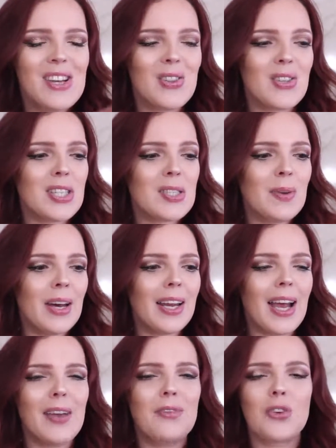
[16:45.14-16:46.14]
this
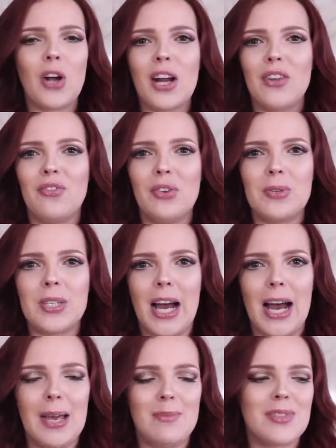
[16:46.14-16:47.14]
one I've tried a few
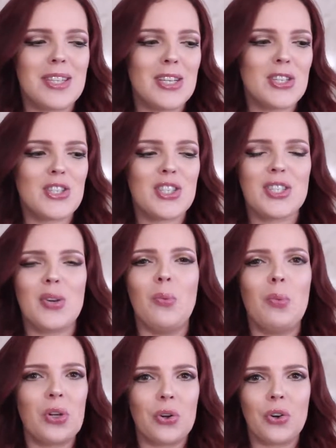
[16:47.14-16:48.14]
times and it's just a
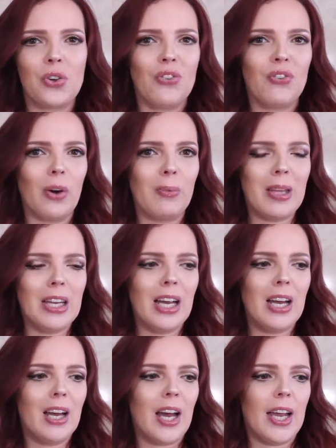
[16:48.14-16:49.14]
weird formula.
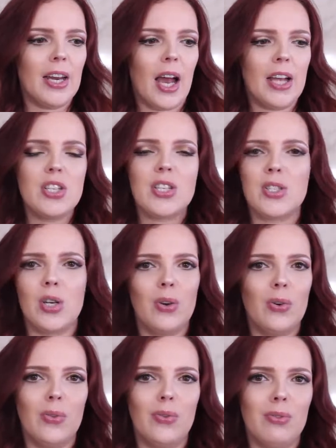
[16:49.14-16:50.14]

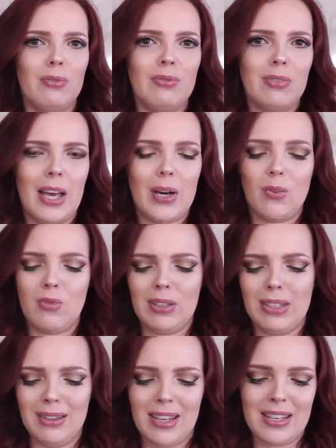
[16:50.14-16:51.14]
I don't
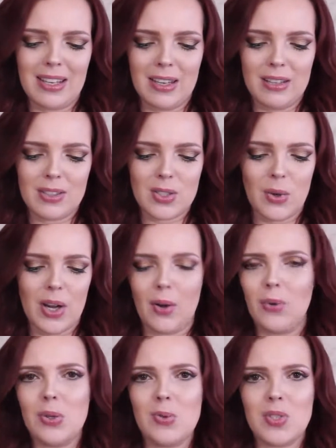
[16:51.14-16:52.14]
really like it, so I
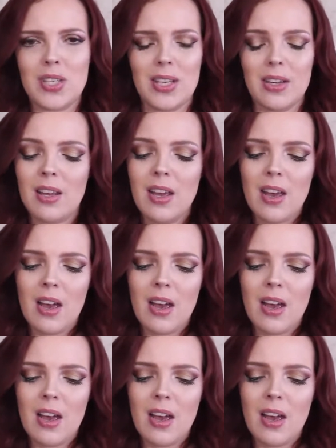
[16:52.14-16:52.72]
don't use it.